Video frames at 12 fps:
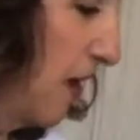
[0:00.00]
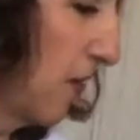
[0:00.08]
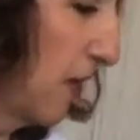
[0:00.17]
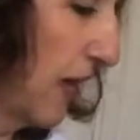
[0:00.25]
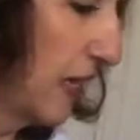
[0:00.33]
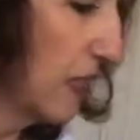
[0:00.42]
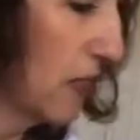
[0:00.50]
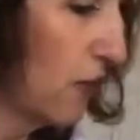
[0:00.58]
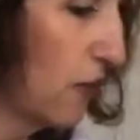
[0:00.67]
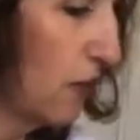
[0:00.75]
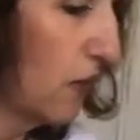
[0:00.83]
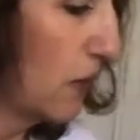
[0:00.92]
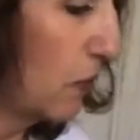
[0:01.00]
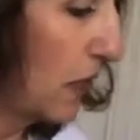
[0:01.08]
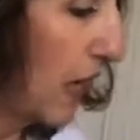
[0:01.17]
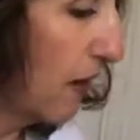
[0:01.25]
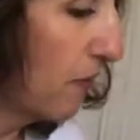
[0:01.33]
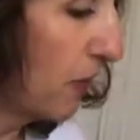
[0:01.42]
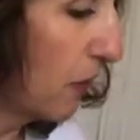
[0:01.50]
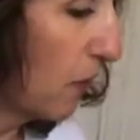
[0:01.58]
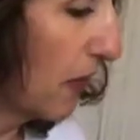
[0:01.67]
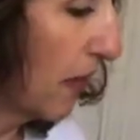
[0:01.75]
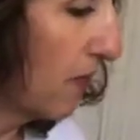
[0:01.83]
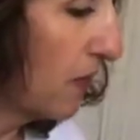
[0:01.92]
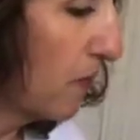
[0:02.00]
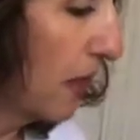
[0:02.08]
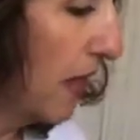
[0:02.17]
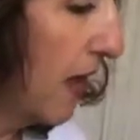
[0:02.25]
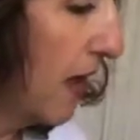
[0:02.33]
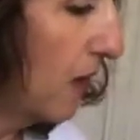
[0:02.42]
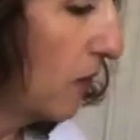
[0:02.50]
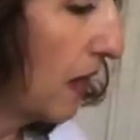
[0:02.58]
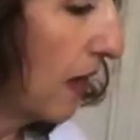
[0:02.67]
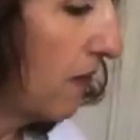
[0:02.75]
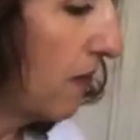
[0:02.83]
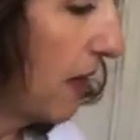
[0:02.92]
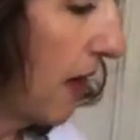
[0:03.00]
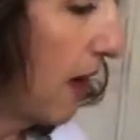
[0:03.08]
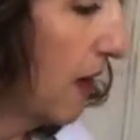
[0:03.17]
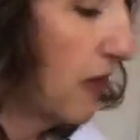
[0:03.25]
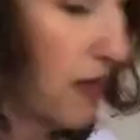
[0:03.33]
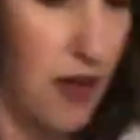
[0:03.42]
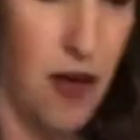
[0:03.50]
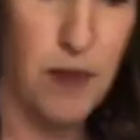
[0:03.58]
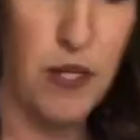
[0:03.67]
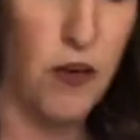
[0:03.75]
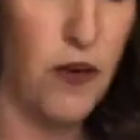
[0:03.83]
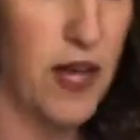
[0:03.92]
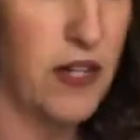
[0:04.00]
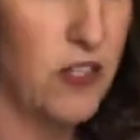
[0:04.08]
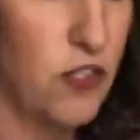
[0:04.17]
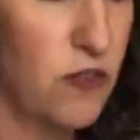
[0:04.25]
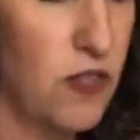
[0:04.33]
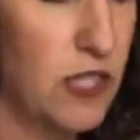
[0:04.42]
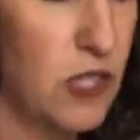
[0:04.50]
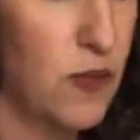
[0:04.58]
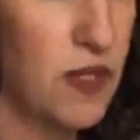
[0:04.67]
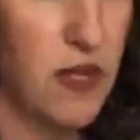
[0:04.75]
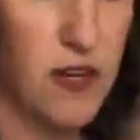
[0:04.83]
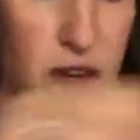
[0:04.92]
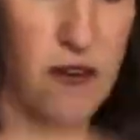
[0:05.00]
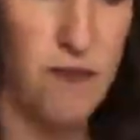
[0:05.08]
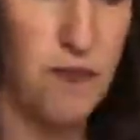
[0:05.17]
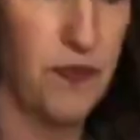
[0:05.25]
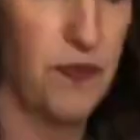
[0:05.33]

Okay, so what do we have here? We have the plaid, we have that. I'm gonna go ahead and do this one here.